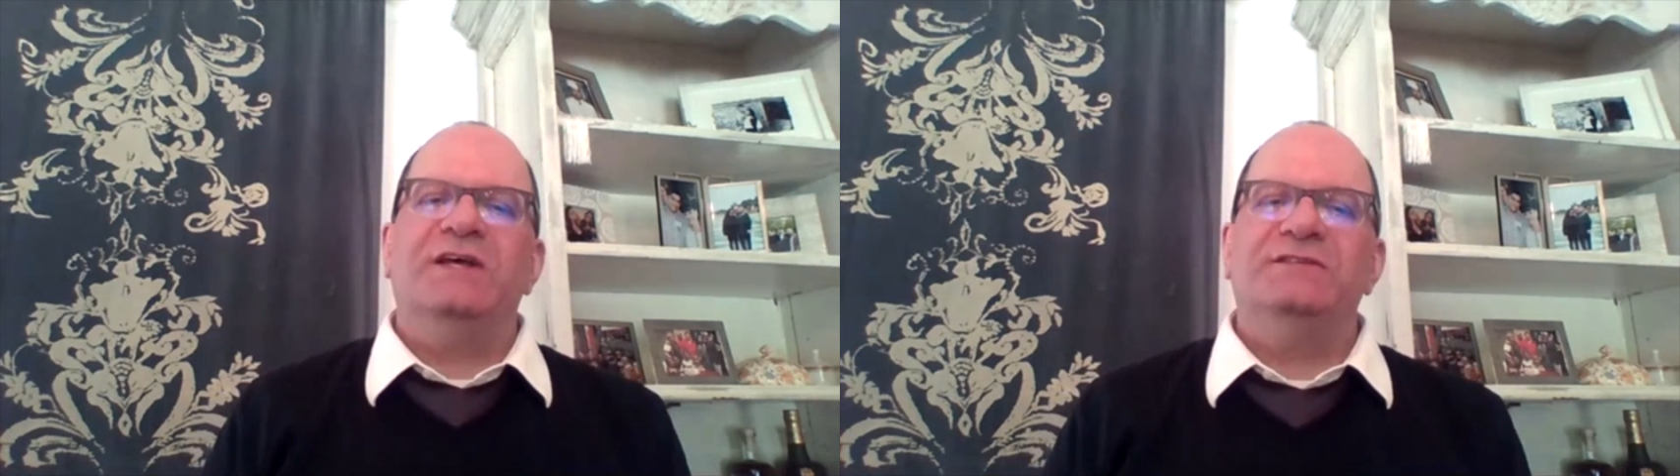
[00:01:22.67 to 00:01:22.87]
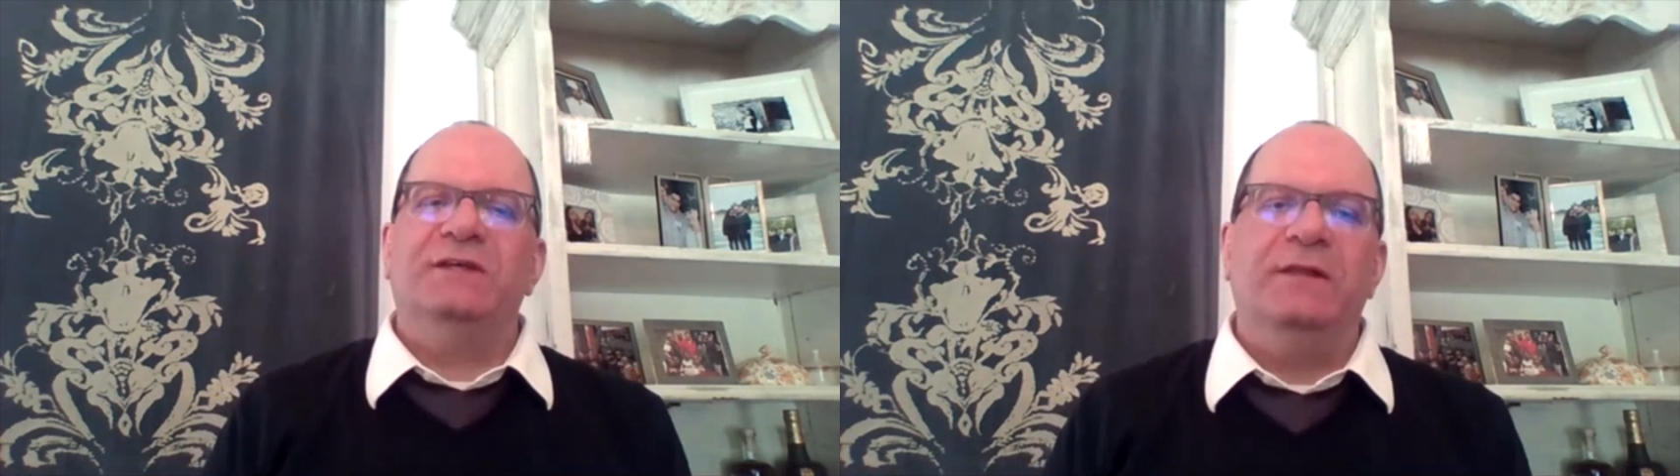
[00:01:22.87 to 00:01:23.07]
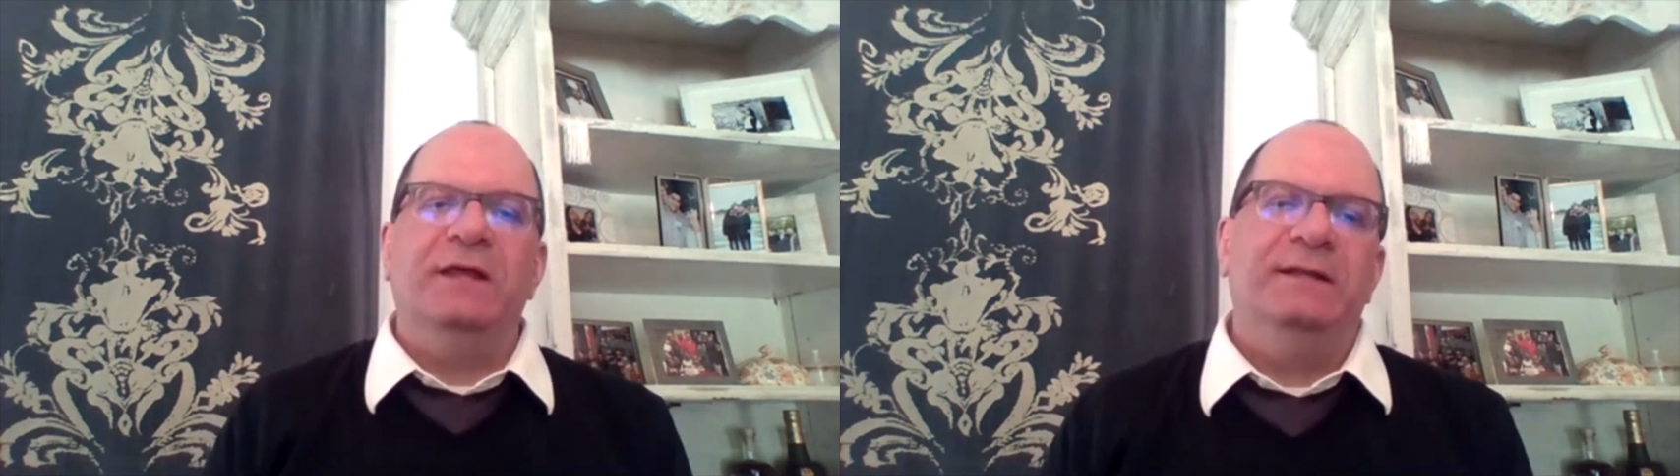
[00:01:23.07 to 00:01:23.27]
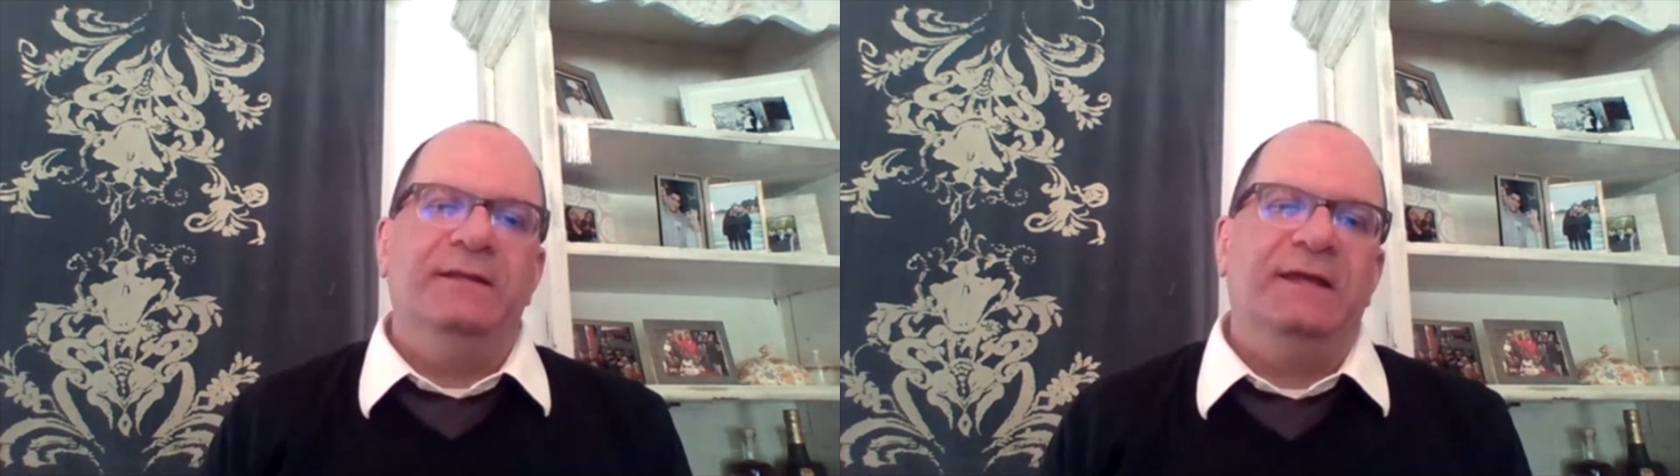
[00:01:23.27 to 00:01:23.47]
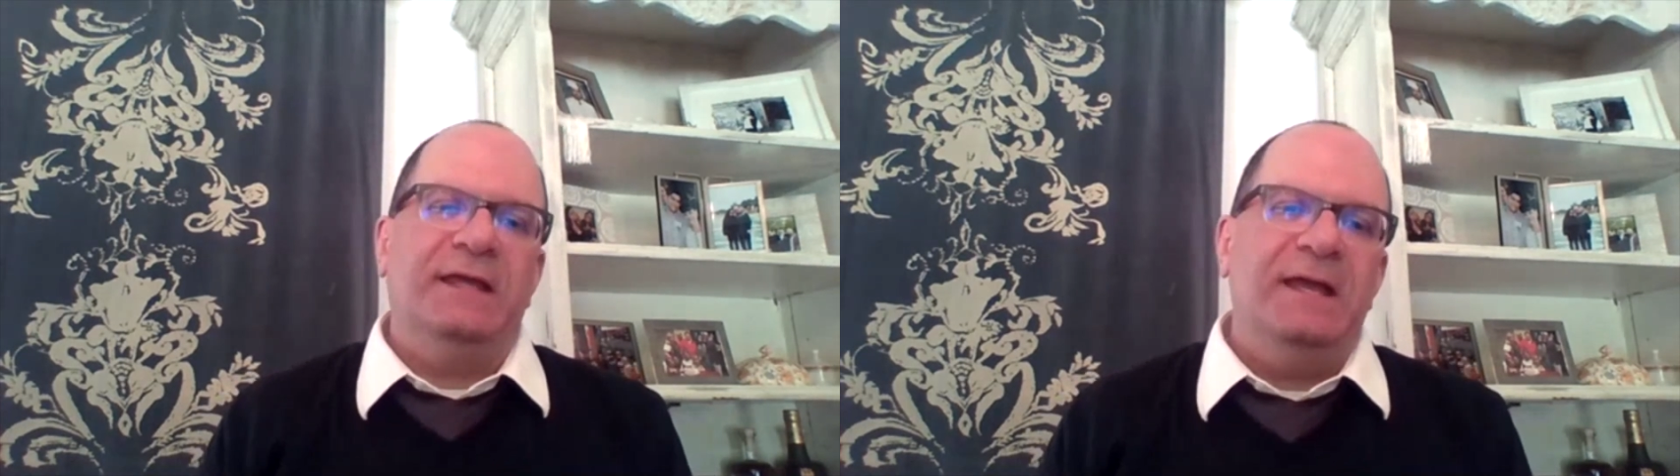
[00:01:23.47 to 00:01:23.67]
testing late
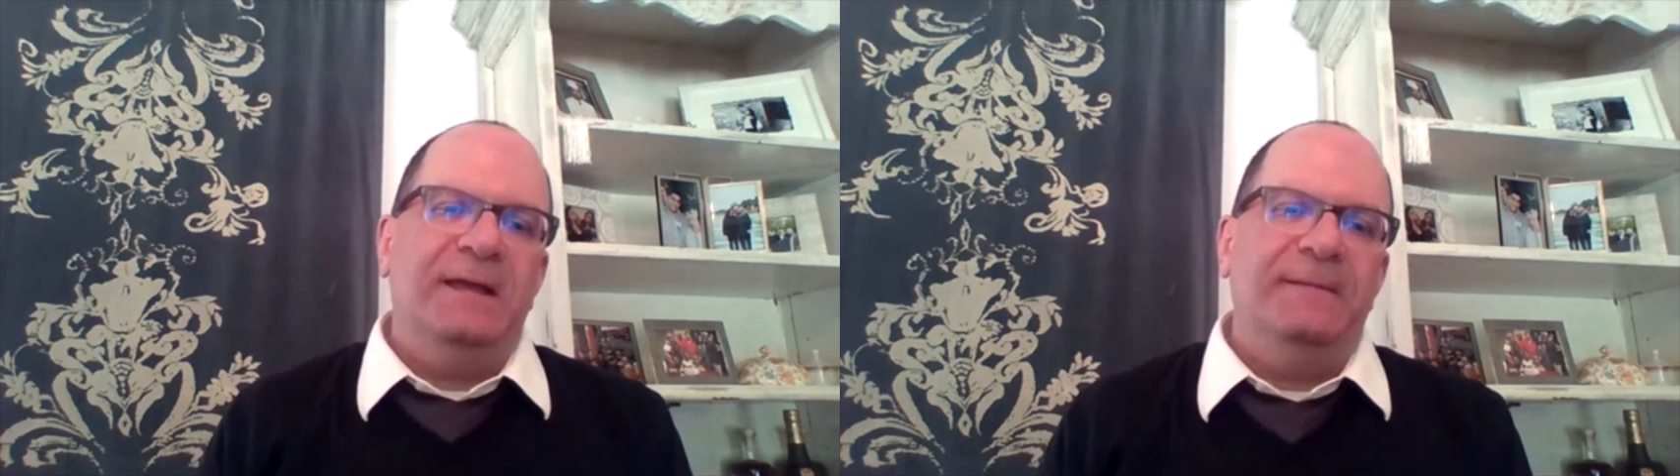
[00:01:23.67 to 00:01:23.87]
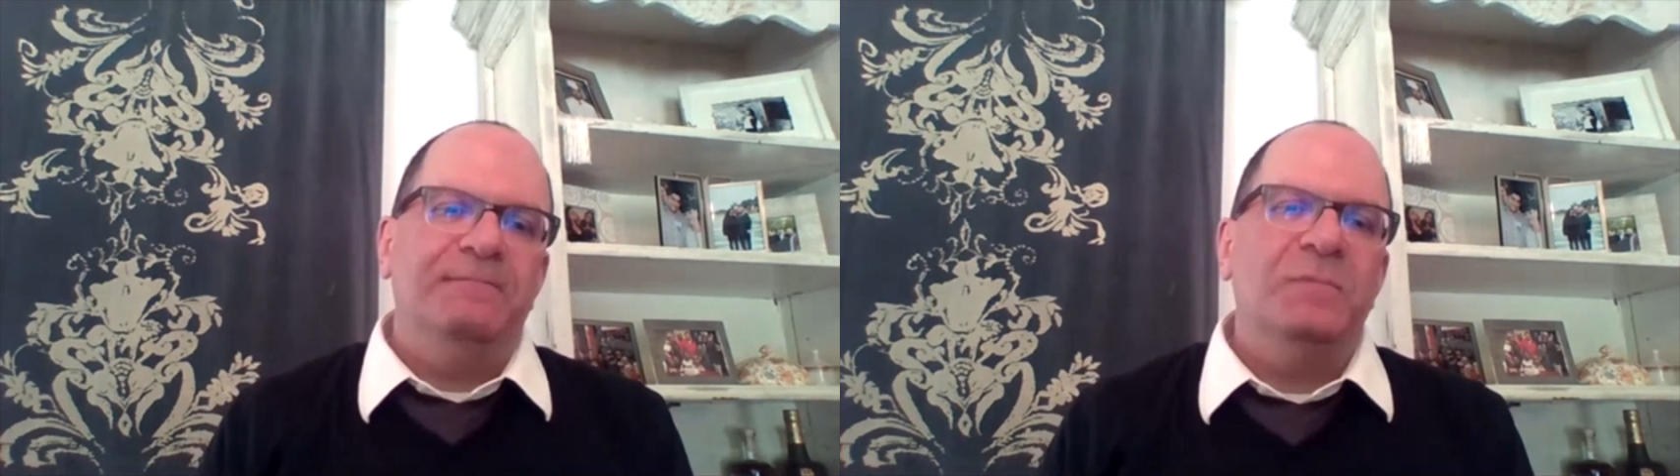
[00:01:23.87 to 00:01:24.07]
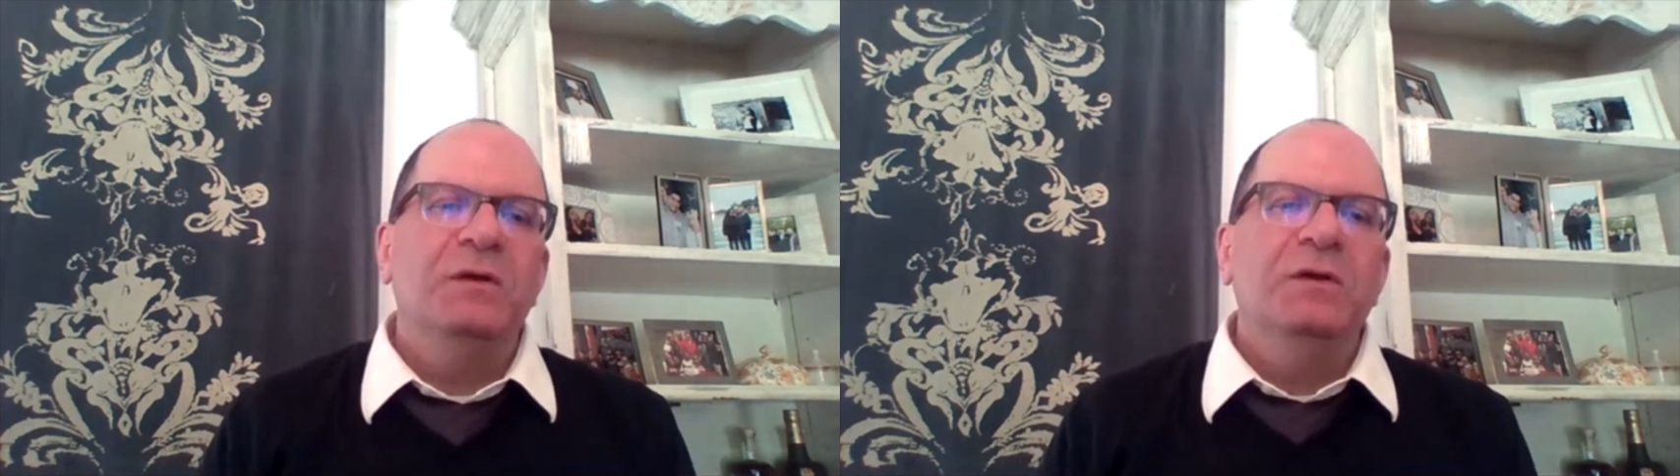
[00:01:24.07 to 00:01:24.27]
in the game,